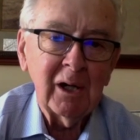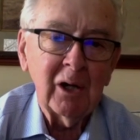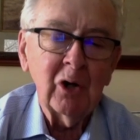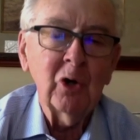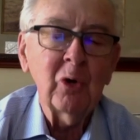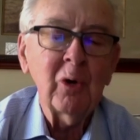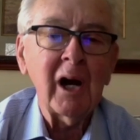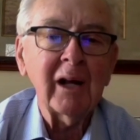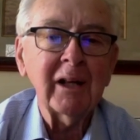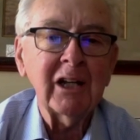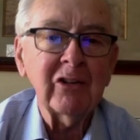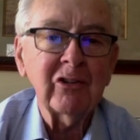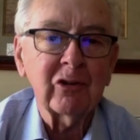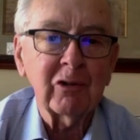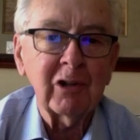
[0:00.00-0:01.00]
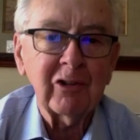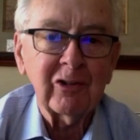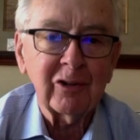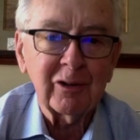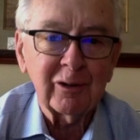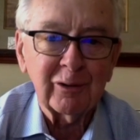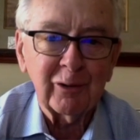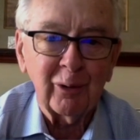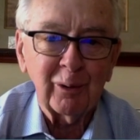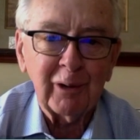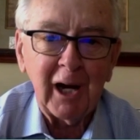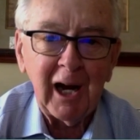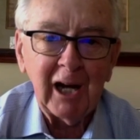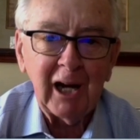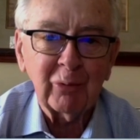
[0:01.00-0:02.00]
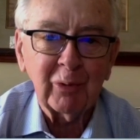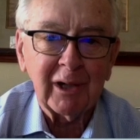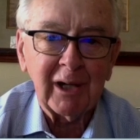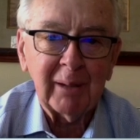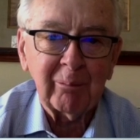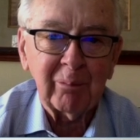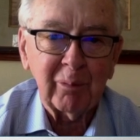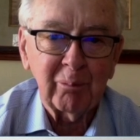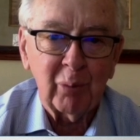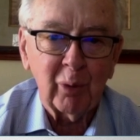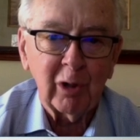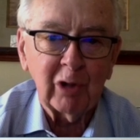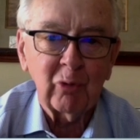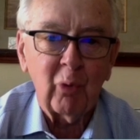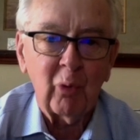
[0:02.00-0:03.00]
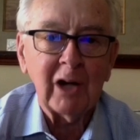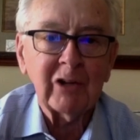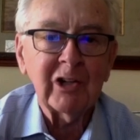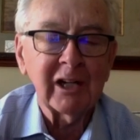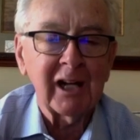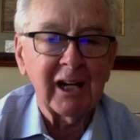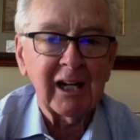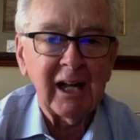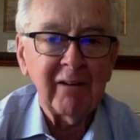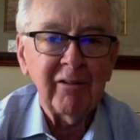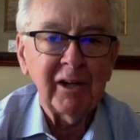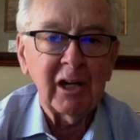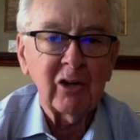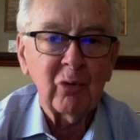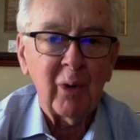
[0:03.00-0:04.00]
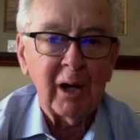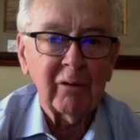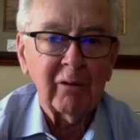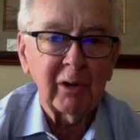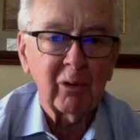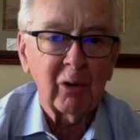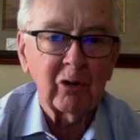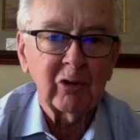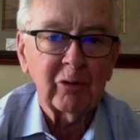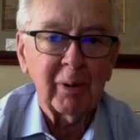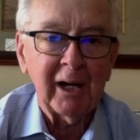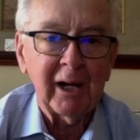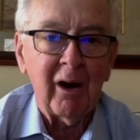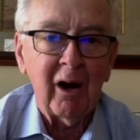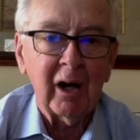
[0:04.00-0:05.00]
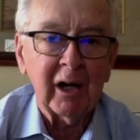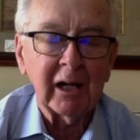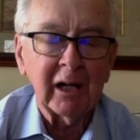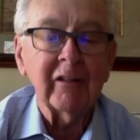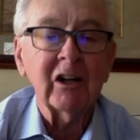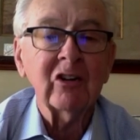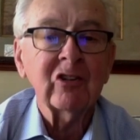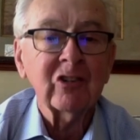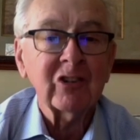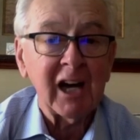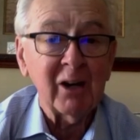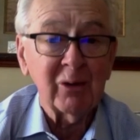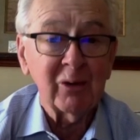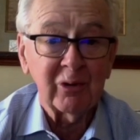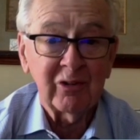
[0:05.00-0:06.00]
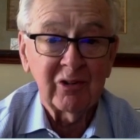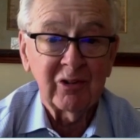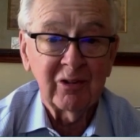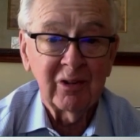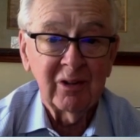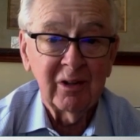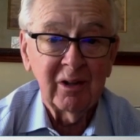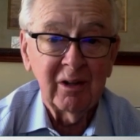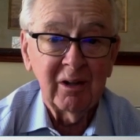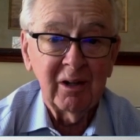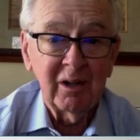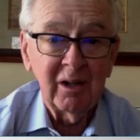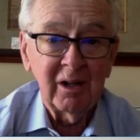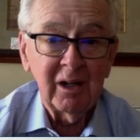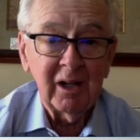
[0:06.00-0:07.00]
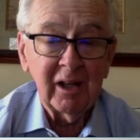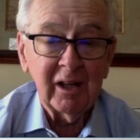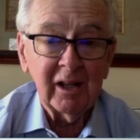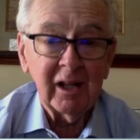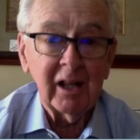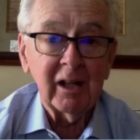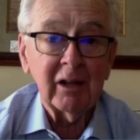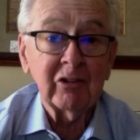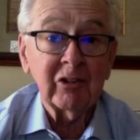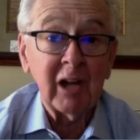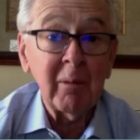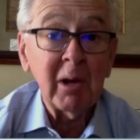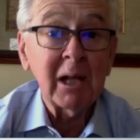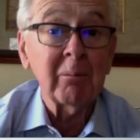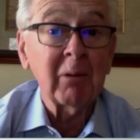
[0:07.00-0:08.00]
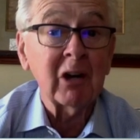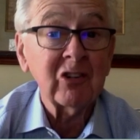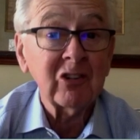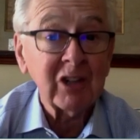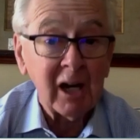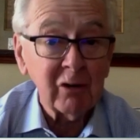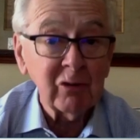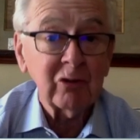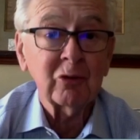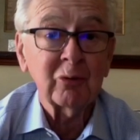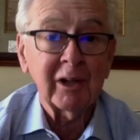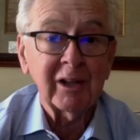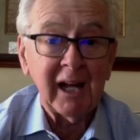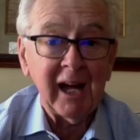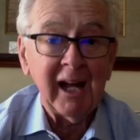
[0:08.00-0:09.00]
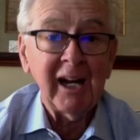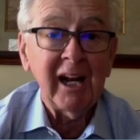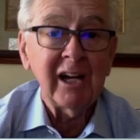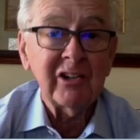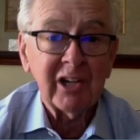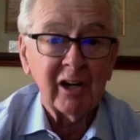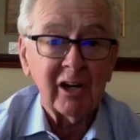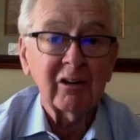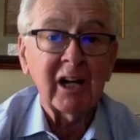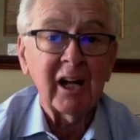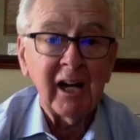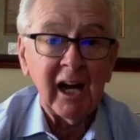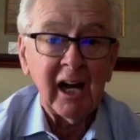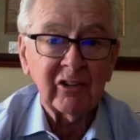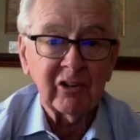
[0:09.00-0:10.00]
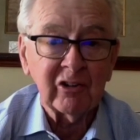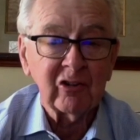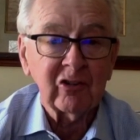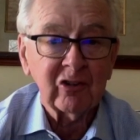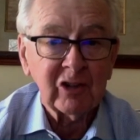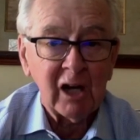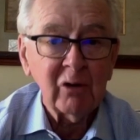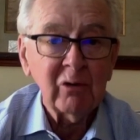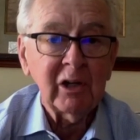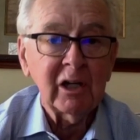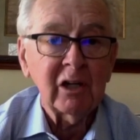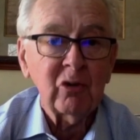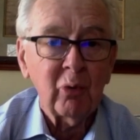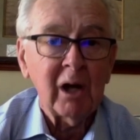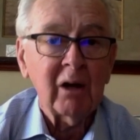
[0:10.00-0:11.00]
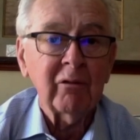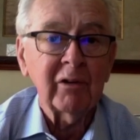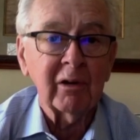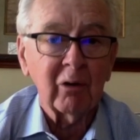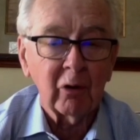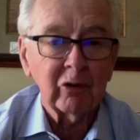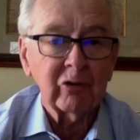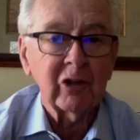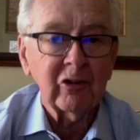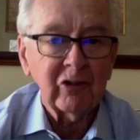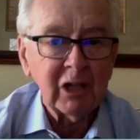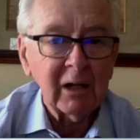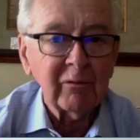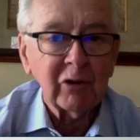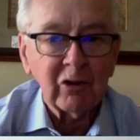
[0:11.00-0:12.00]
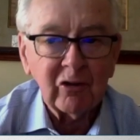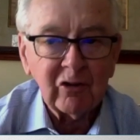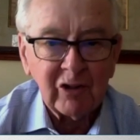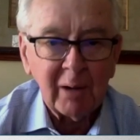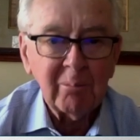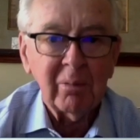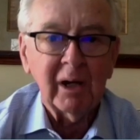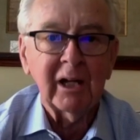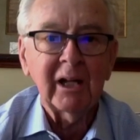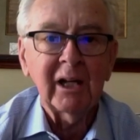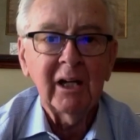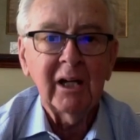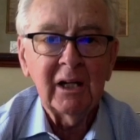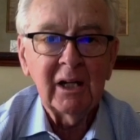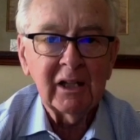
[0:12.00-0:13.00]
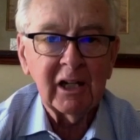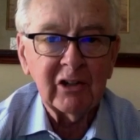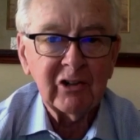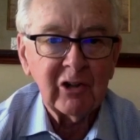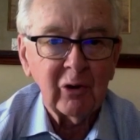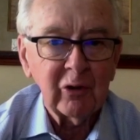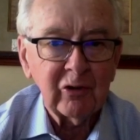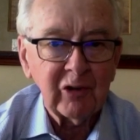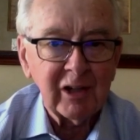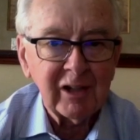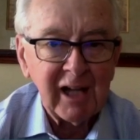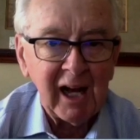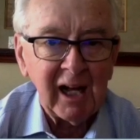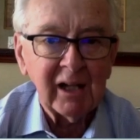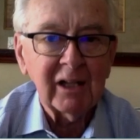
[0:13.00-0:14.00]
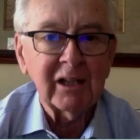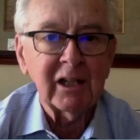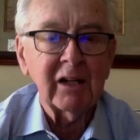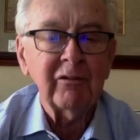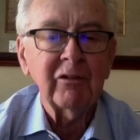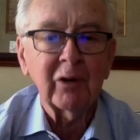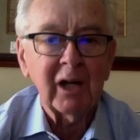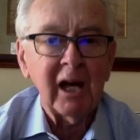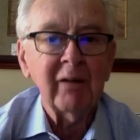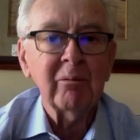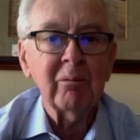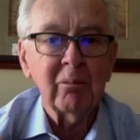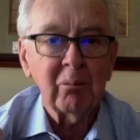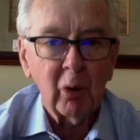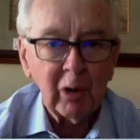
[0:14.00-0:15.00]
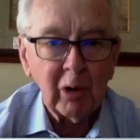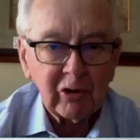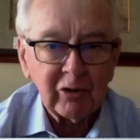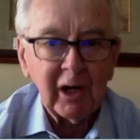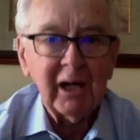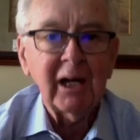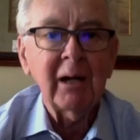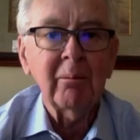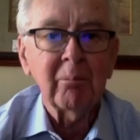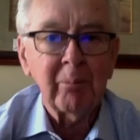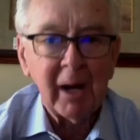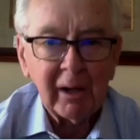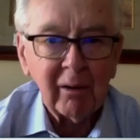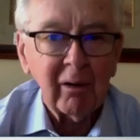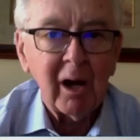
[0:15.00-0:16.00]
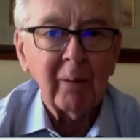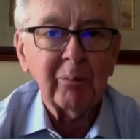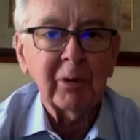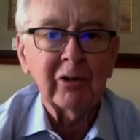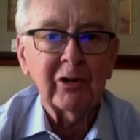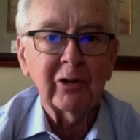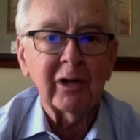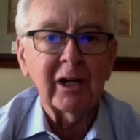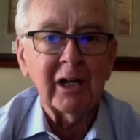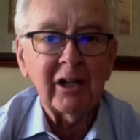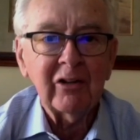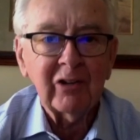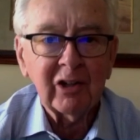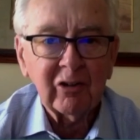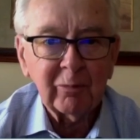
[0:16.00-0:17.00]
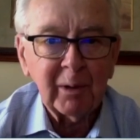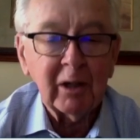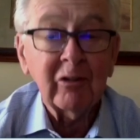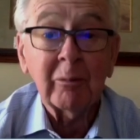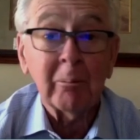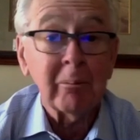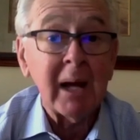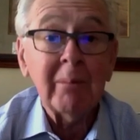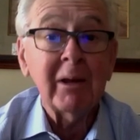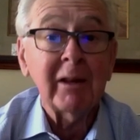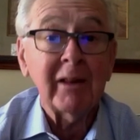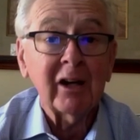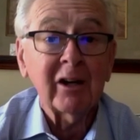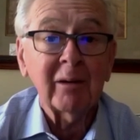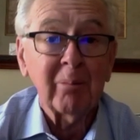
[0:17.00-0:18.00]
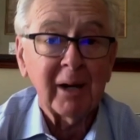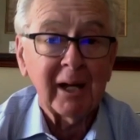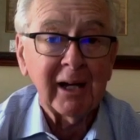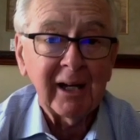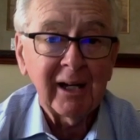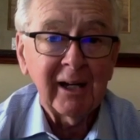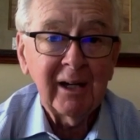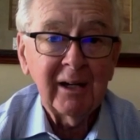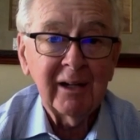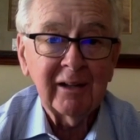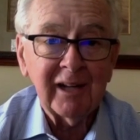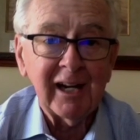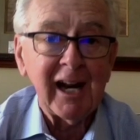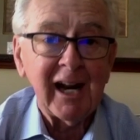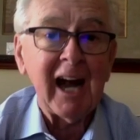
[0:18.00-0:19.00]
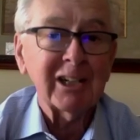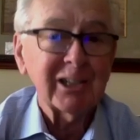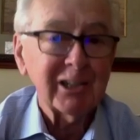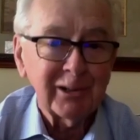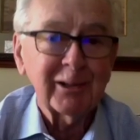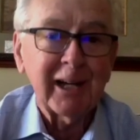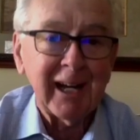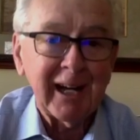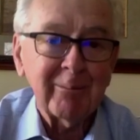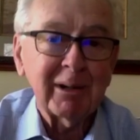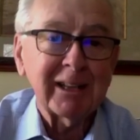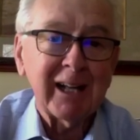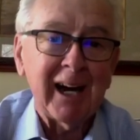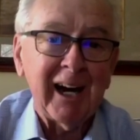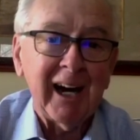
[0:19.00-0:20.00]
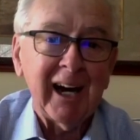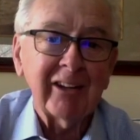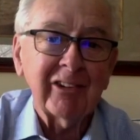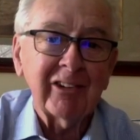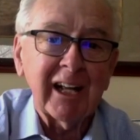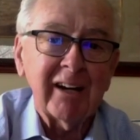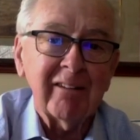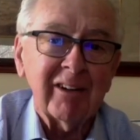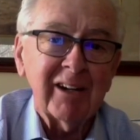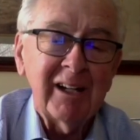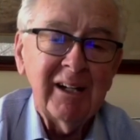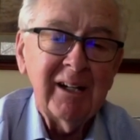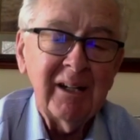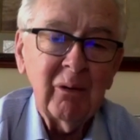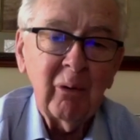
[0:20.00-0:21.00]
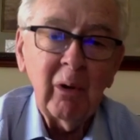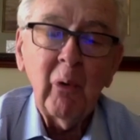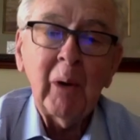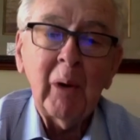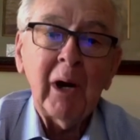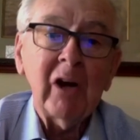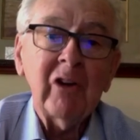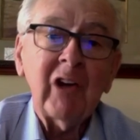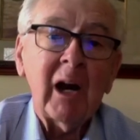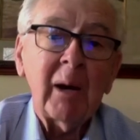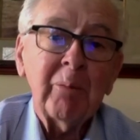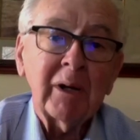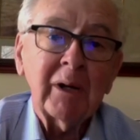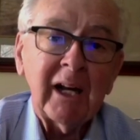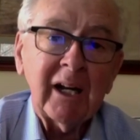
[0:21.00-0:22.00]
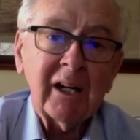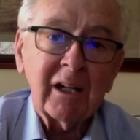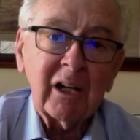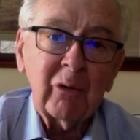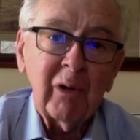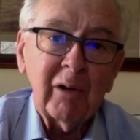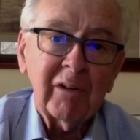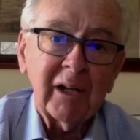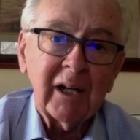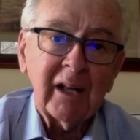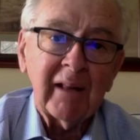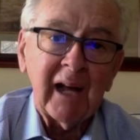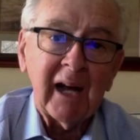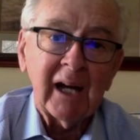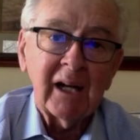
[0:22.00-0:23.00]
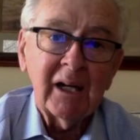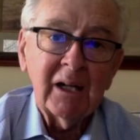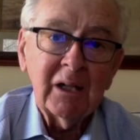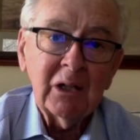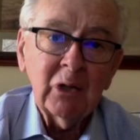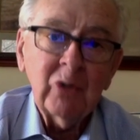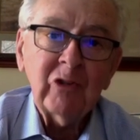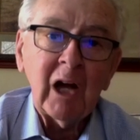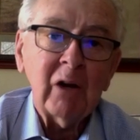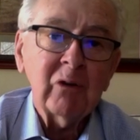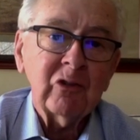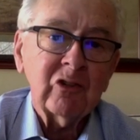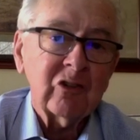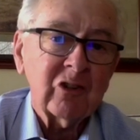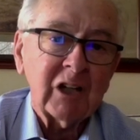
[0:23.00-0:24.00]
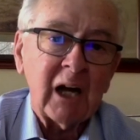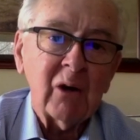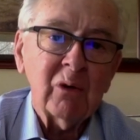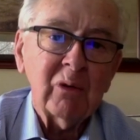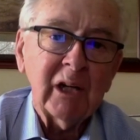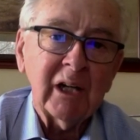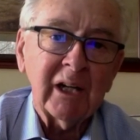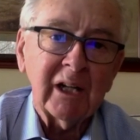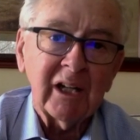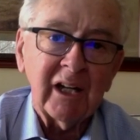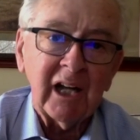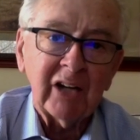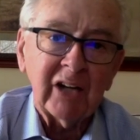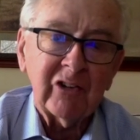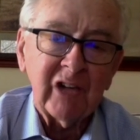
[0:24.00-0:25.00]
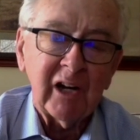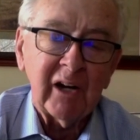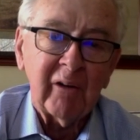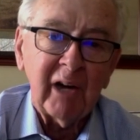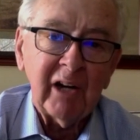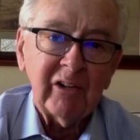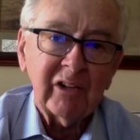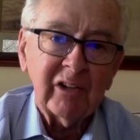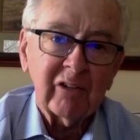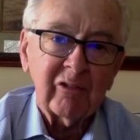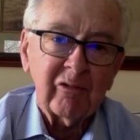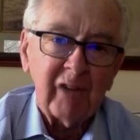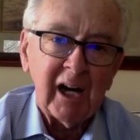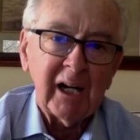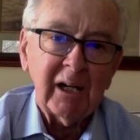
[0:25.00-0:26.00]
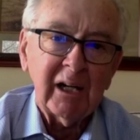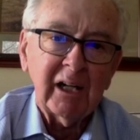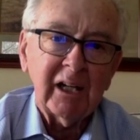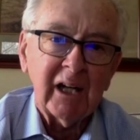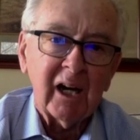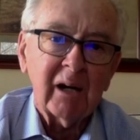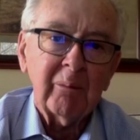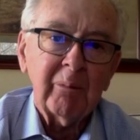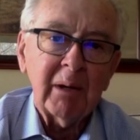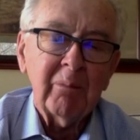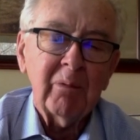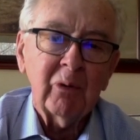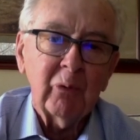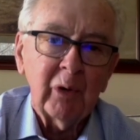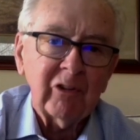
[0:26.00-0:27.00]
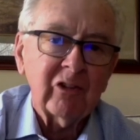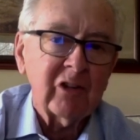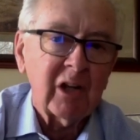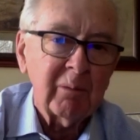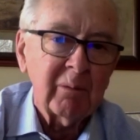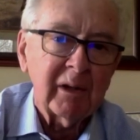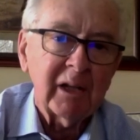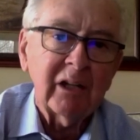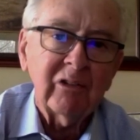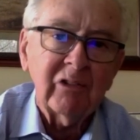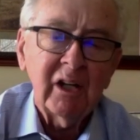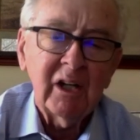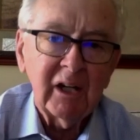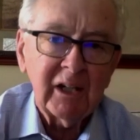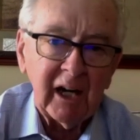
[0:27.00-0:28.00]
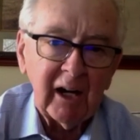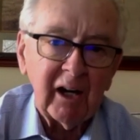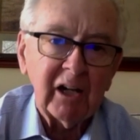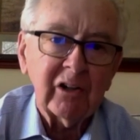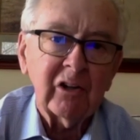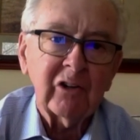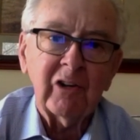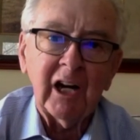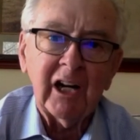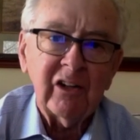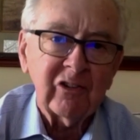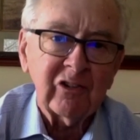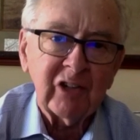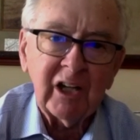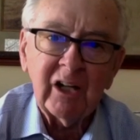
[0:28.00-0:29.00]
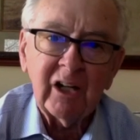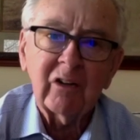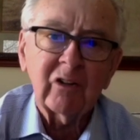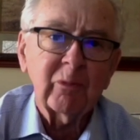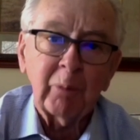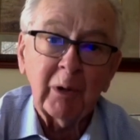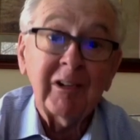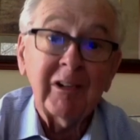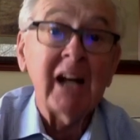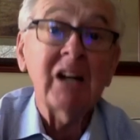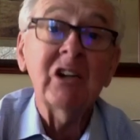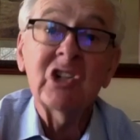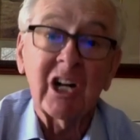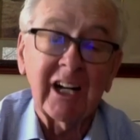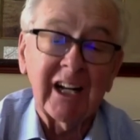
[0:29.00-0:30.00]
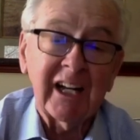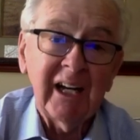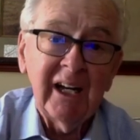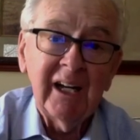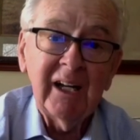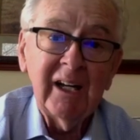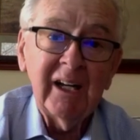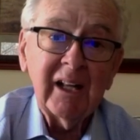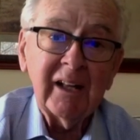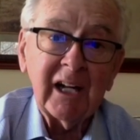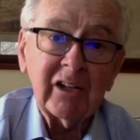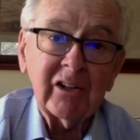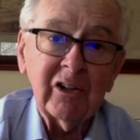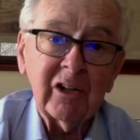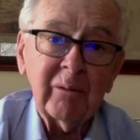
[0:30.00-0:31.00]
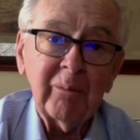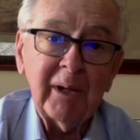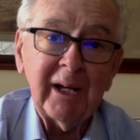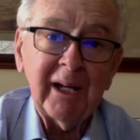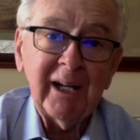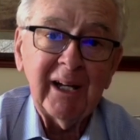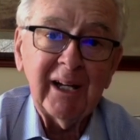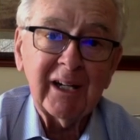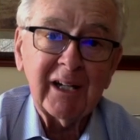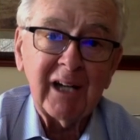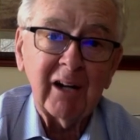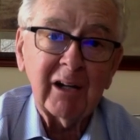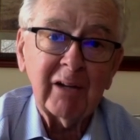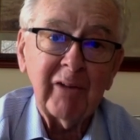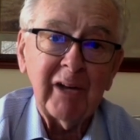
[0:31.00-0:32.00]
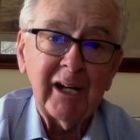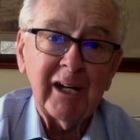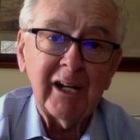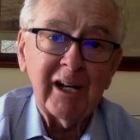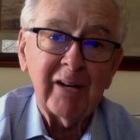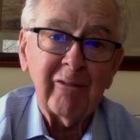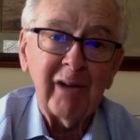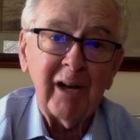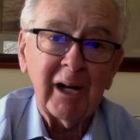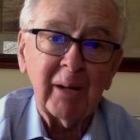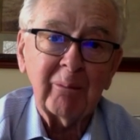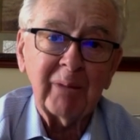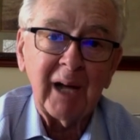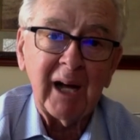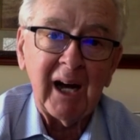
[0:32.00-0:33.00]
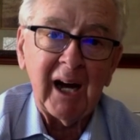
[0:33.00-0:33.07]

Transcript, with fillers: Who are these grizzled old guys with clipboards watching 11 and 12 year olds play hockey? They're scouts. Hmm. Some of them are scouts with NHL connections, scouting 12 year olds to see if there's somebody that shows a talent that if you gave them more training, better opportunities, experience, maybe they could play the national game at the highest level. Where's our political equivalent to that? Who's out scouting the next generation to find young people with some of these character traits, skills, potentially, that could be cultivated and developed.